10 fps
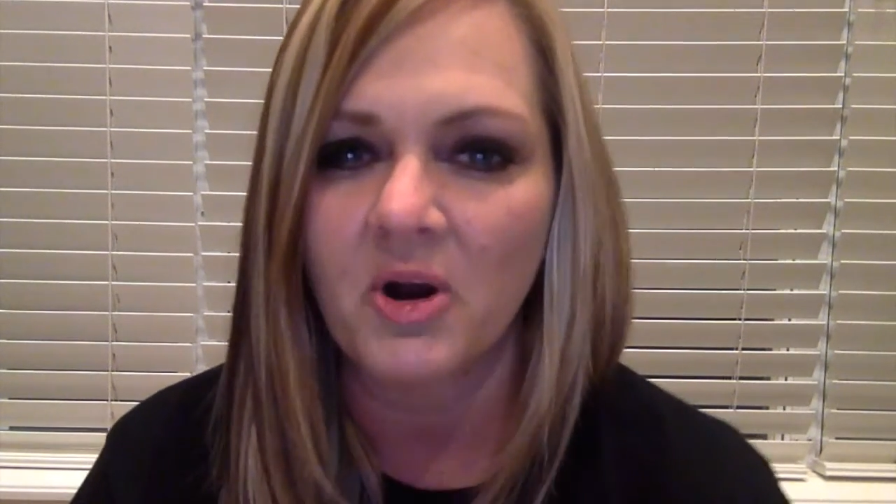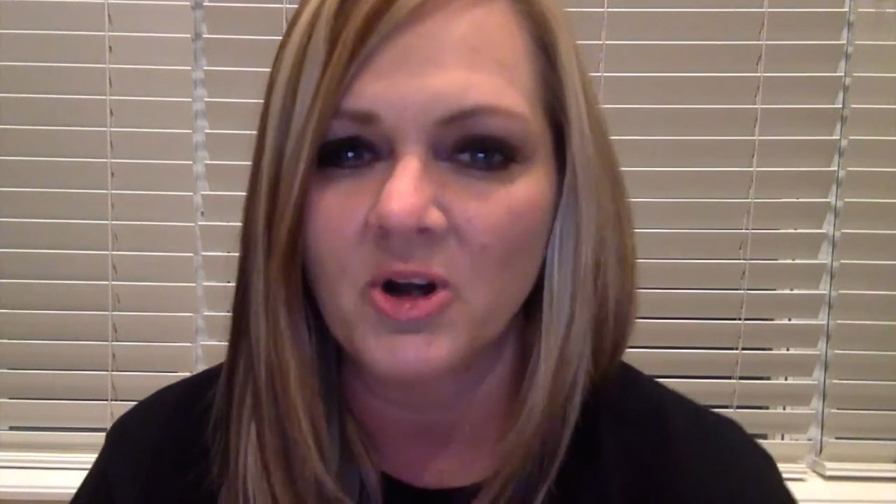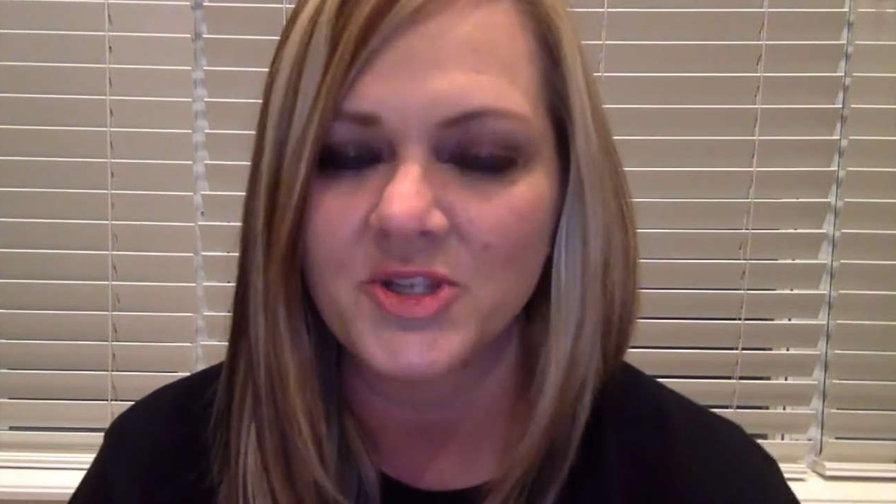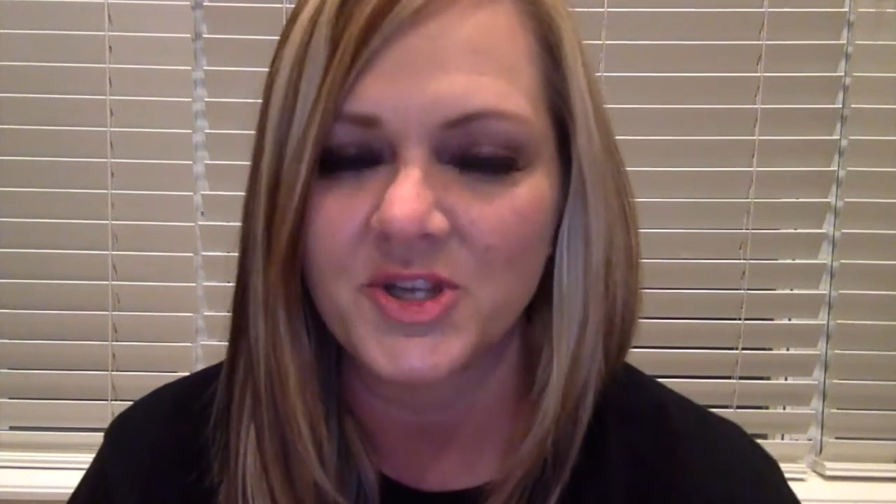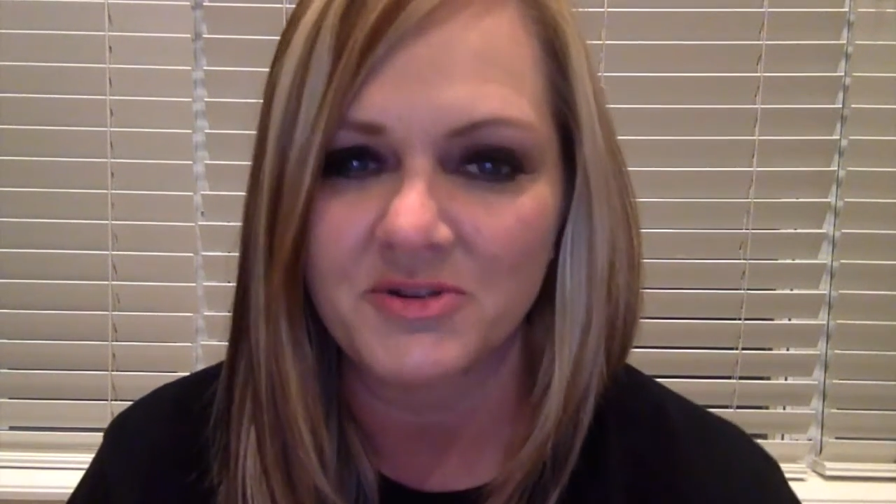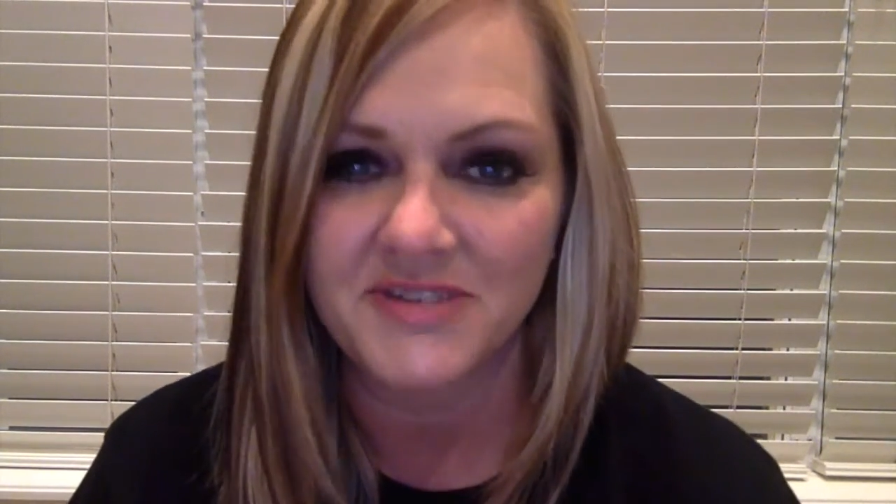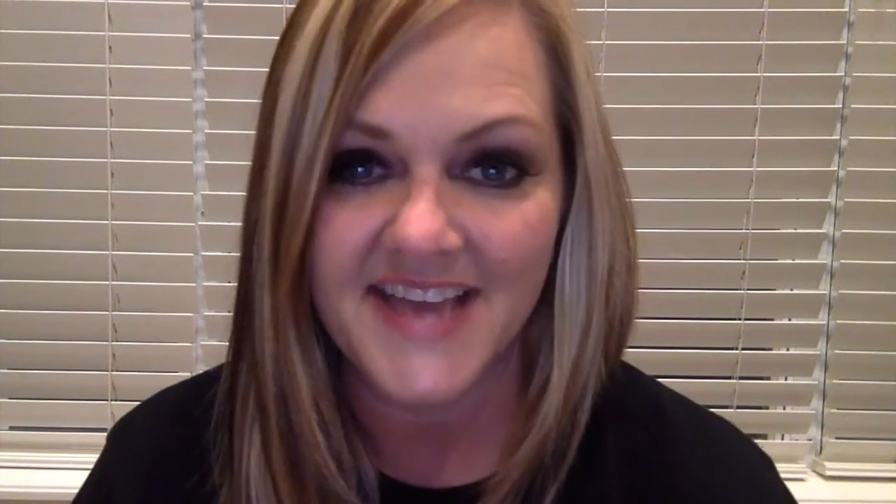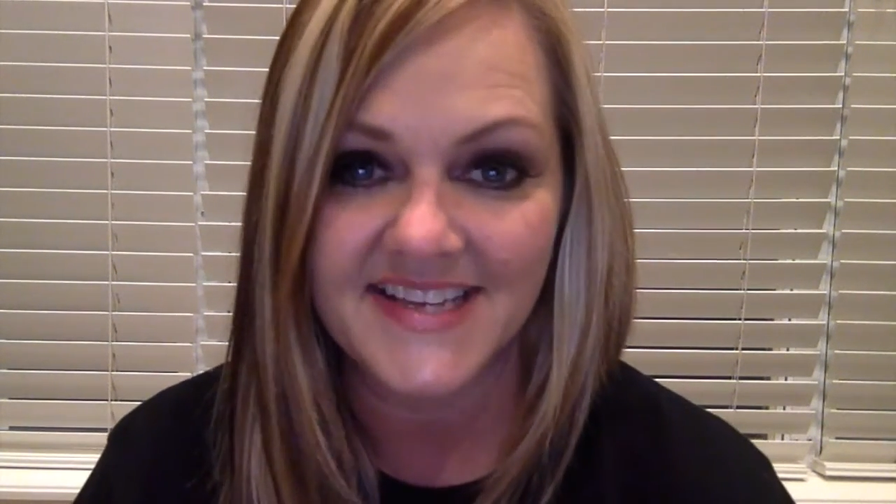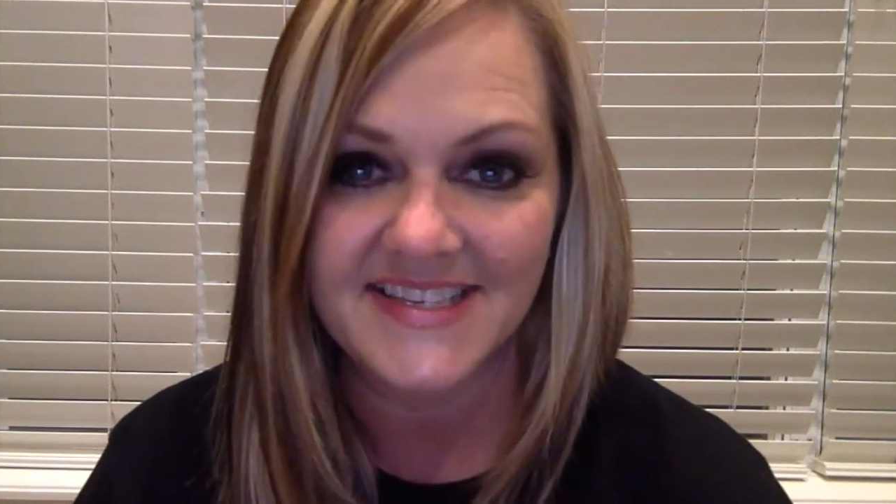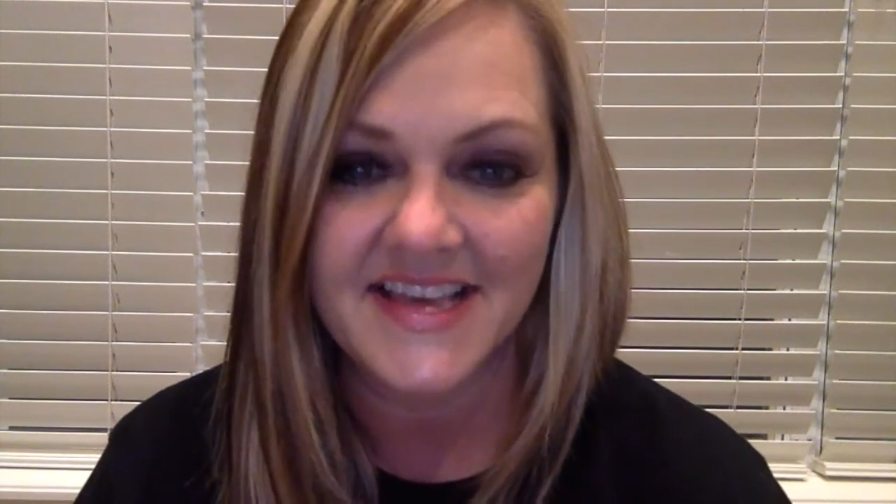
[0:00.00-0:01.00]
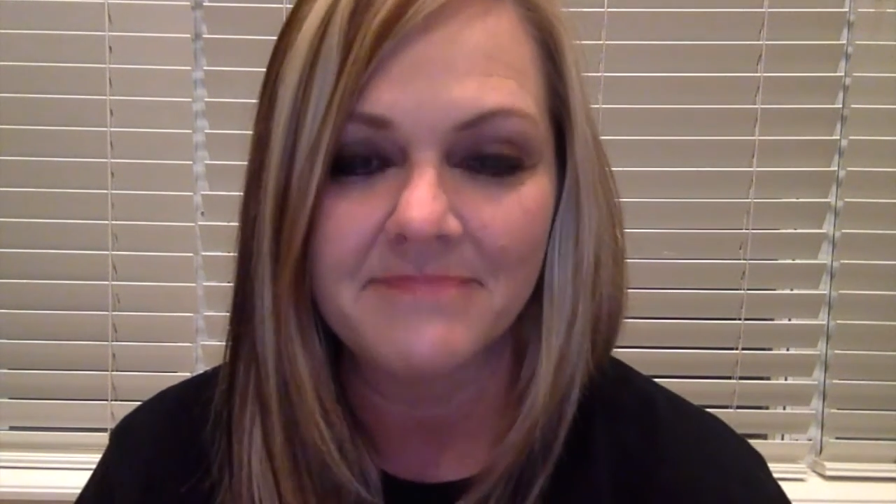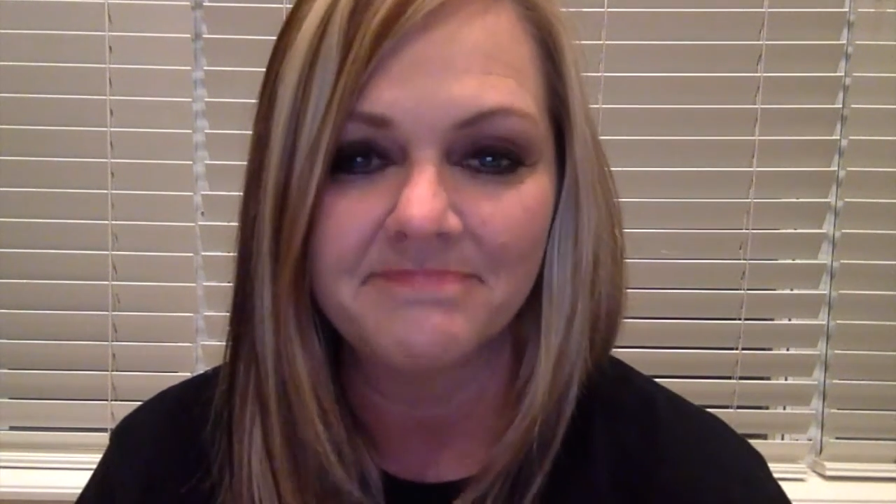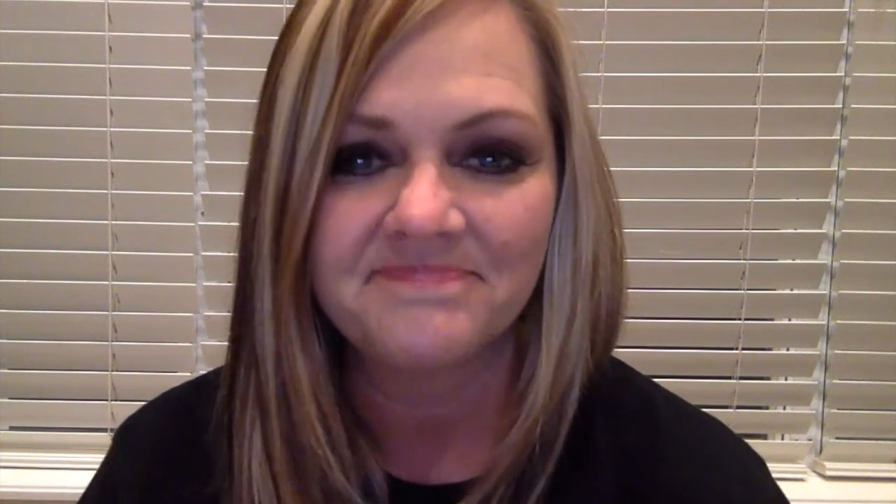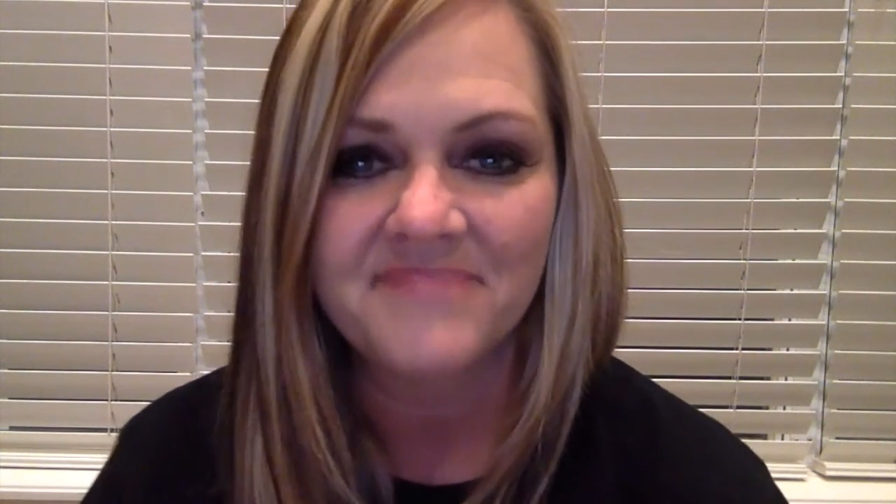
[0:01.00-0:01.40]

person who takes them.